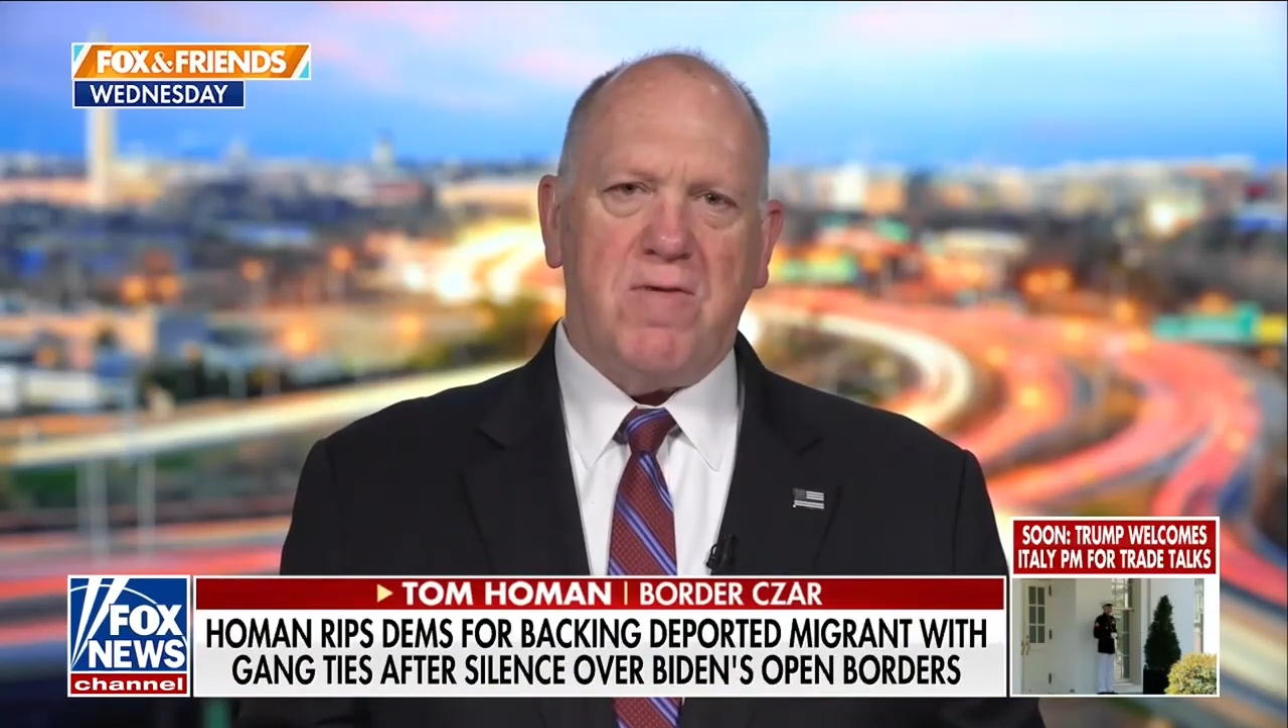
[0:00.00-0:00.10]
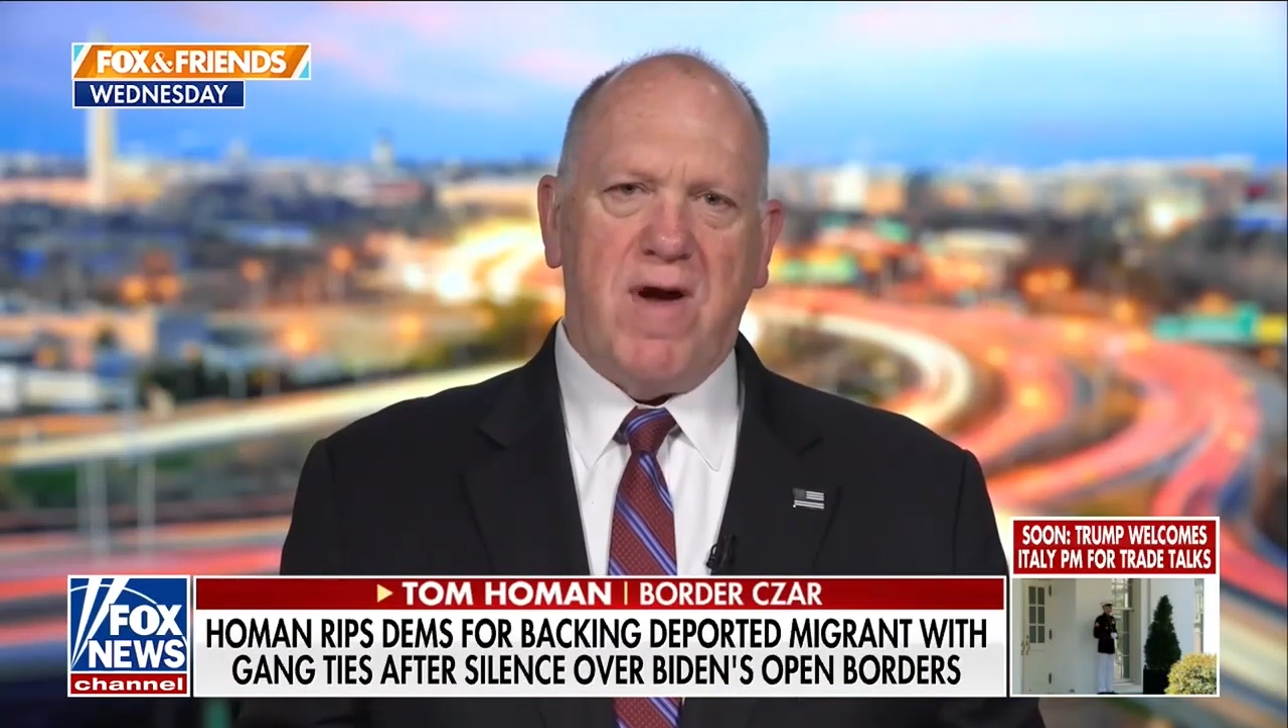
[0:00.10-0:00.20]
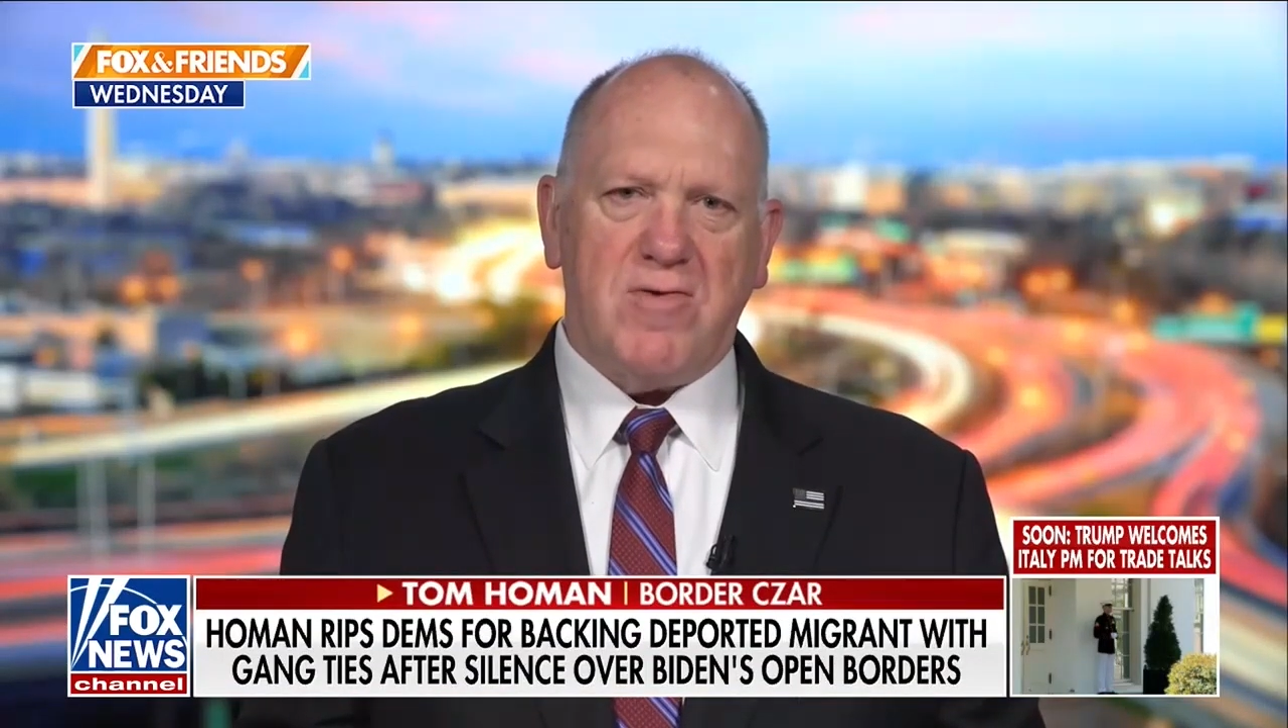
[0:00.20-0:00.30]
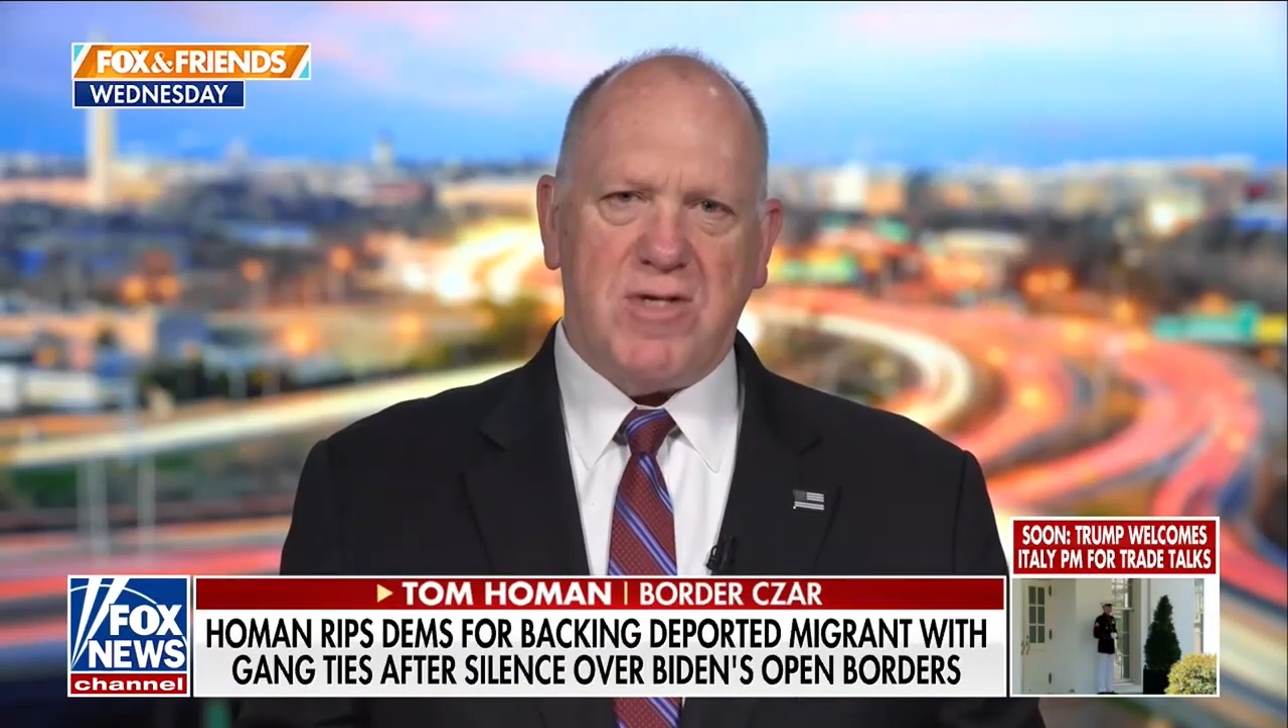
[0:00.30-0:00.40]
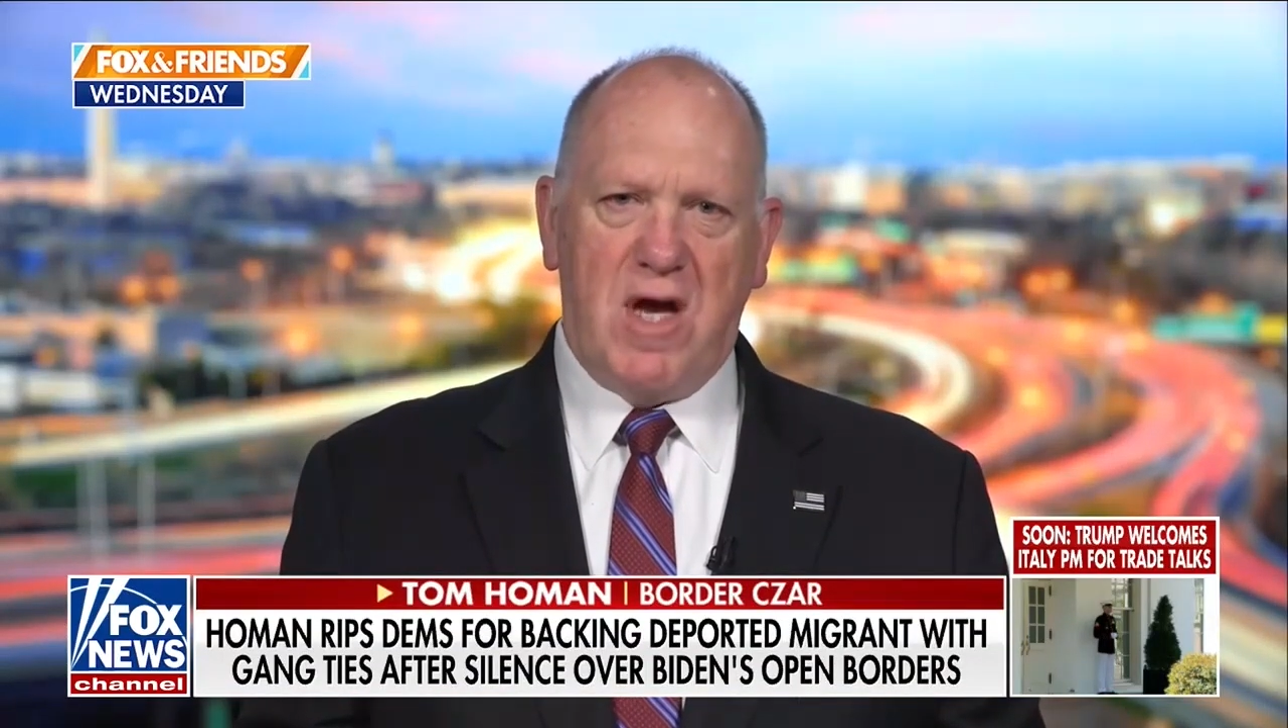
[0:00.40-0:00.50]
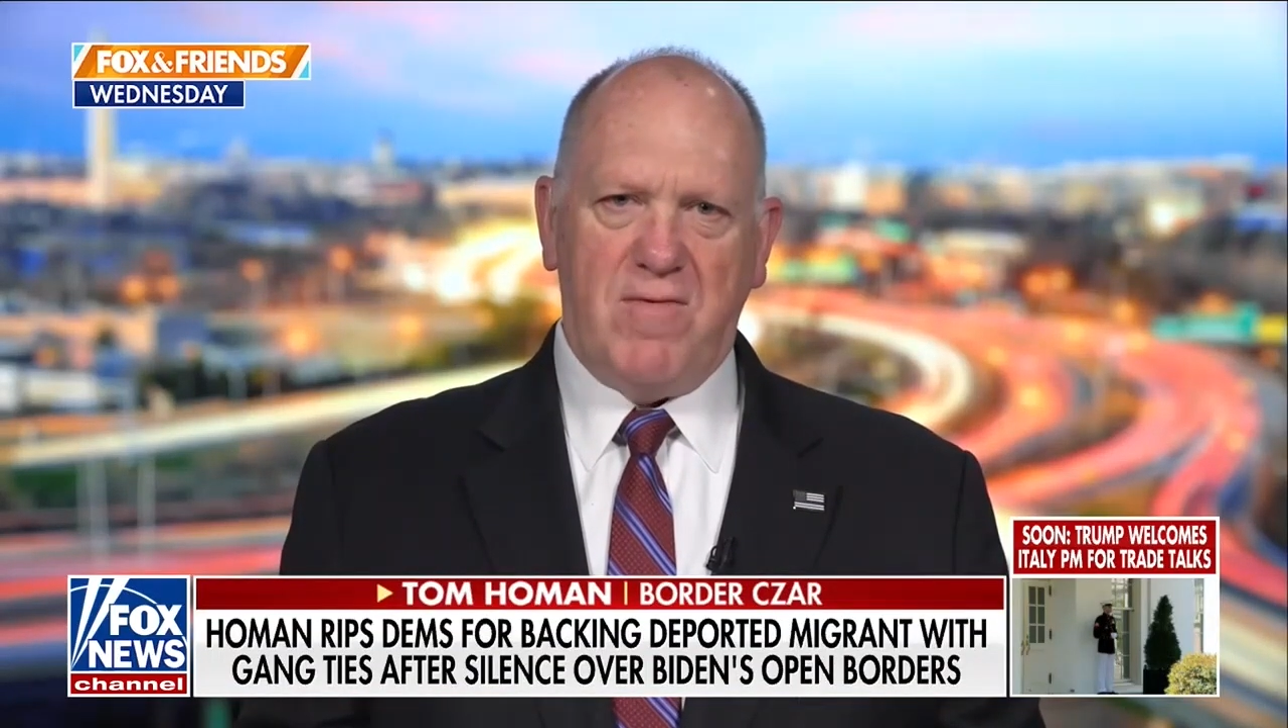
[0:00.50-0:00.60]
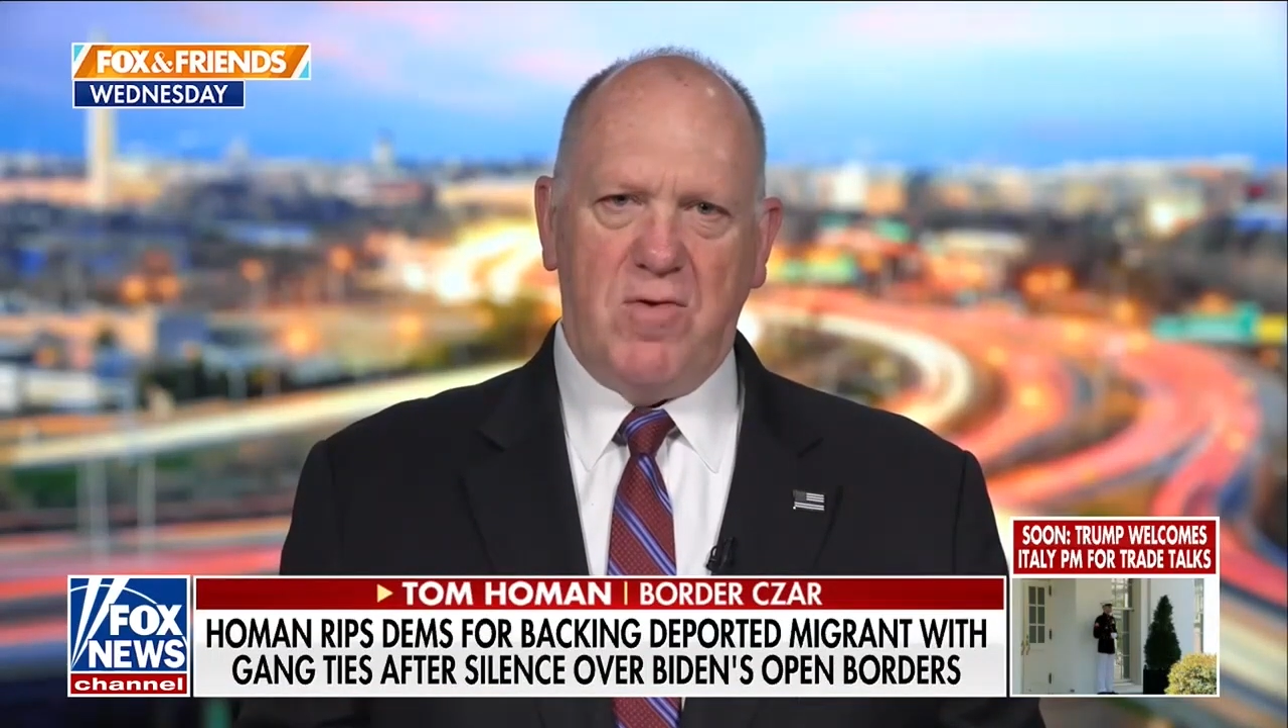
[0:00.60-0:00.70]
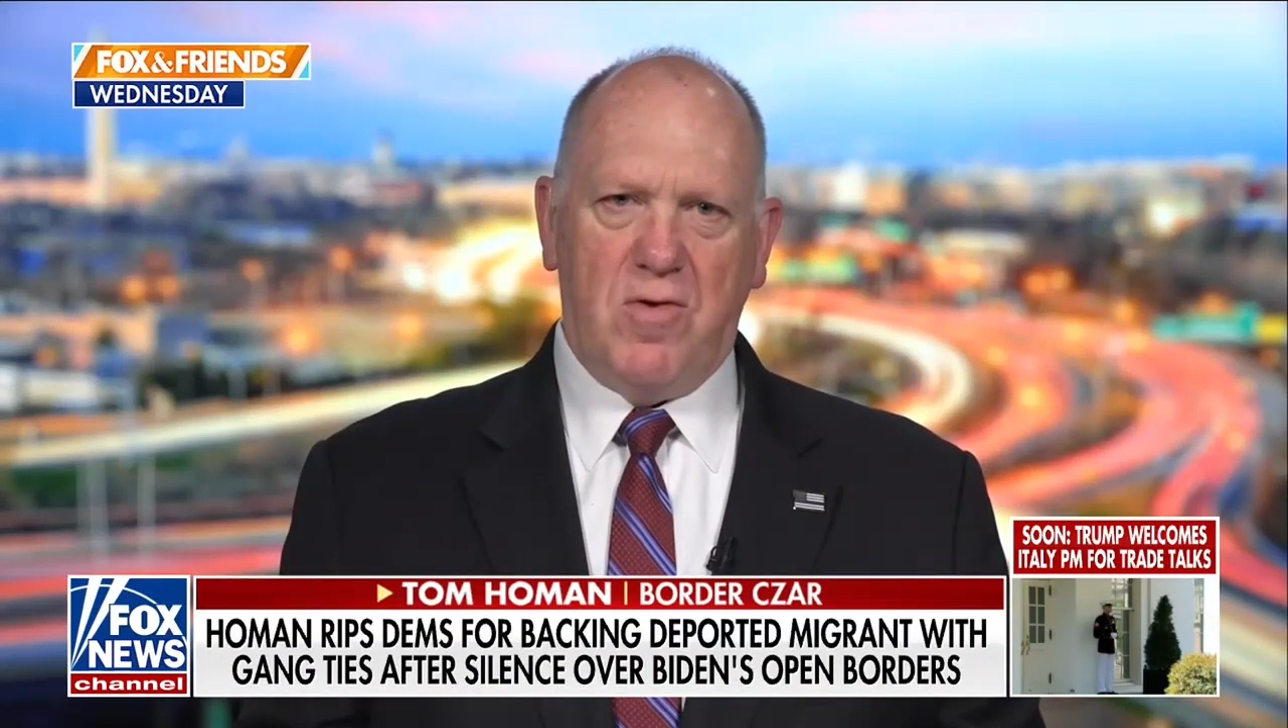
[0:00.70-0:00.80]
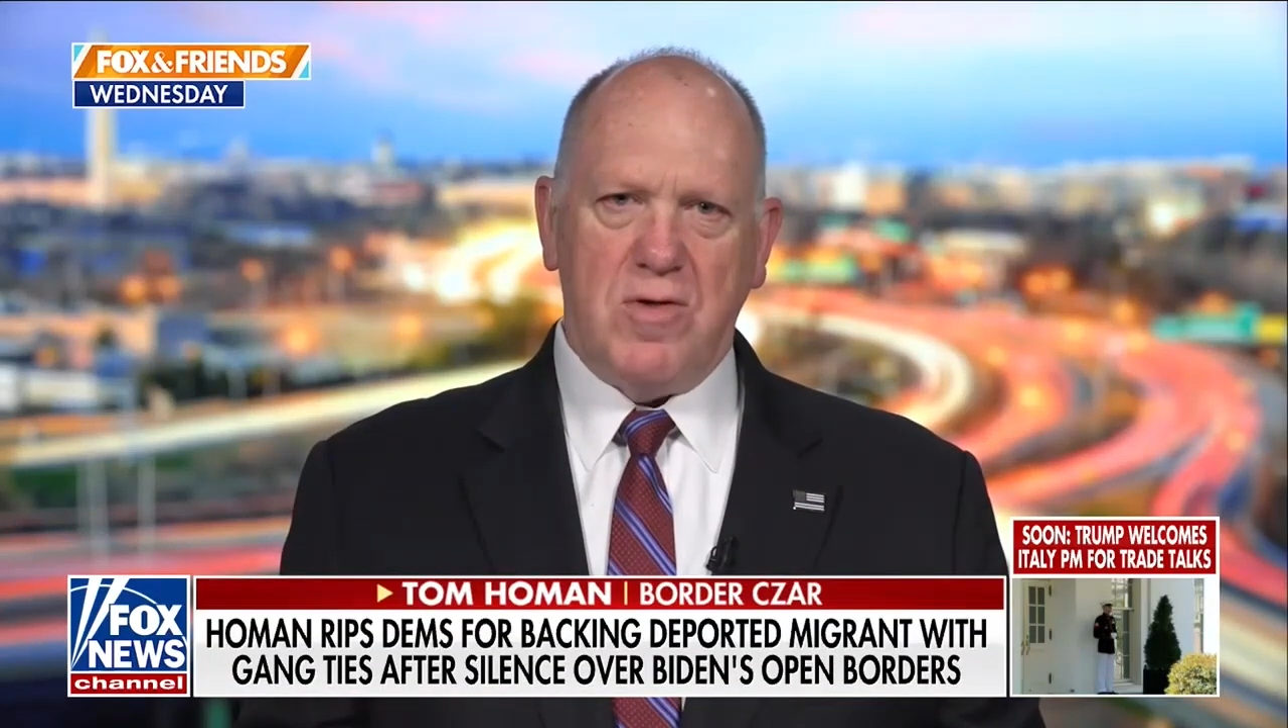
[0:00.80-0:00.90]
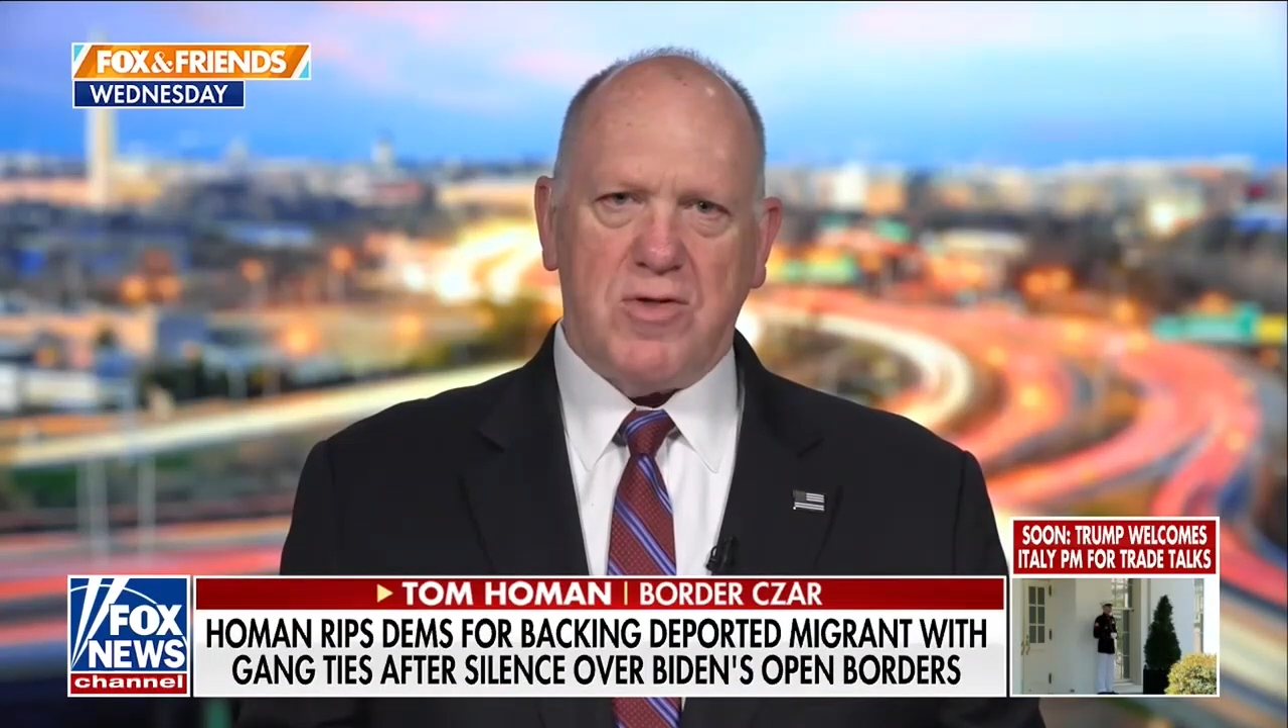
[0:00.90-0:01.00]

of El Salvador,